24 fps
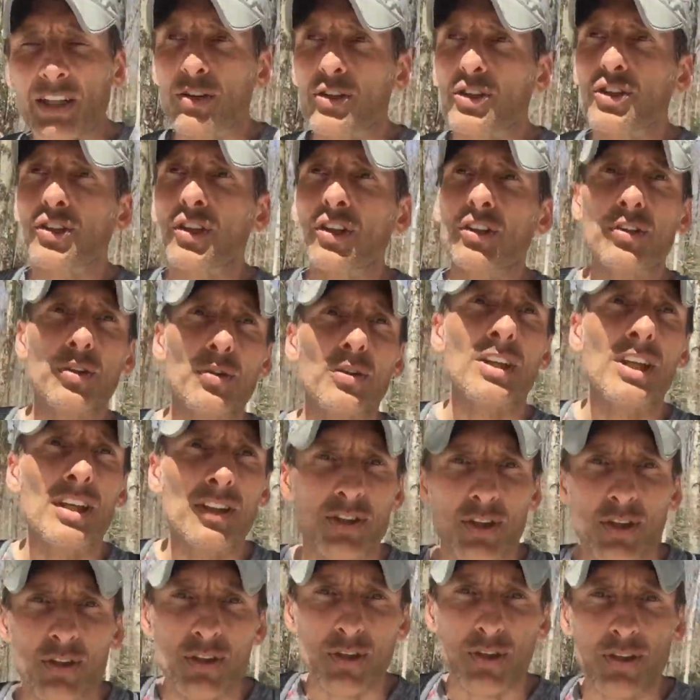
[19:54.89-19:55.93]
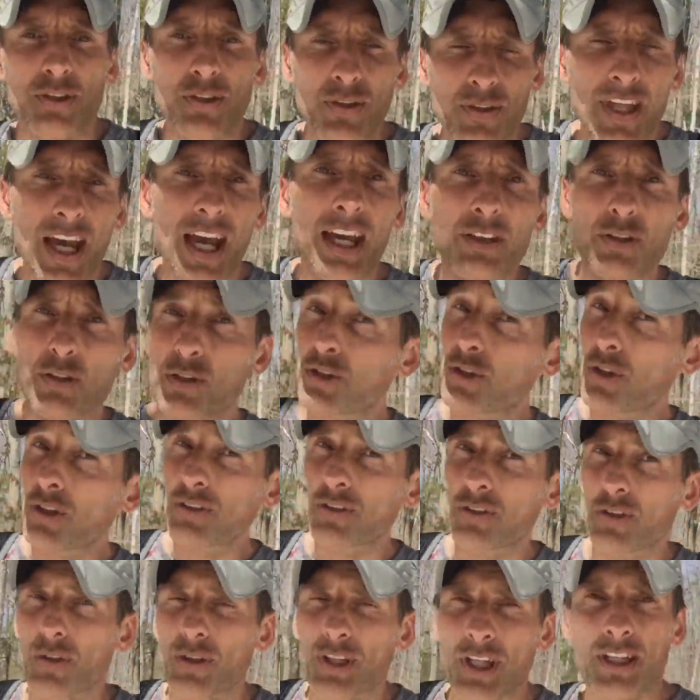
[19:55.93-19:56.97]
You should do this, you should do that, you
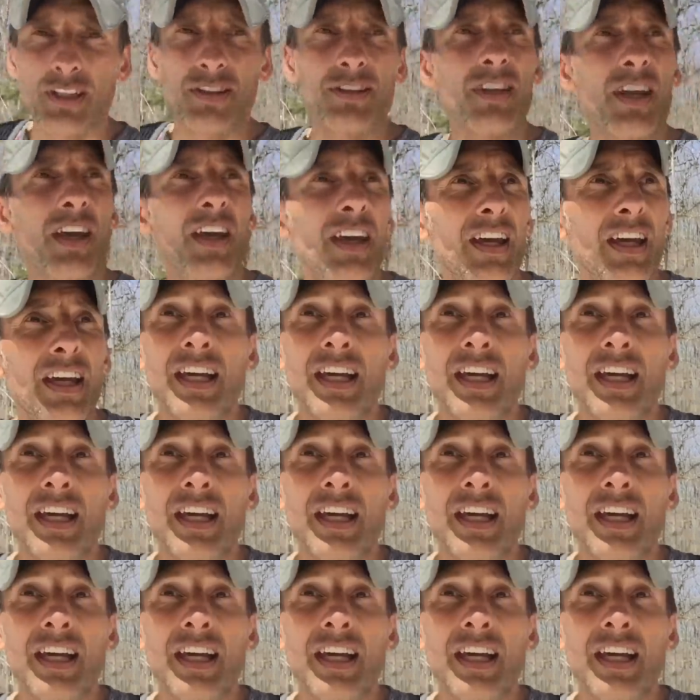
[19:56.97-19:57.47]
shouldn't do this.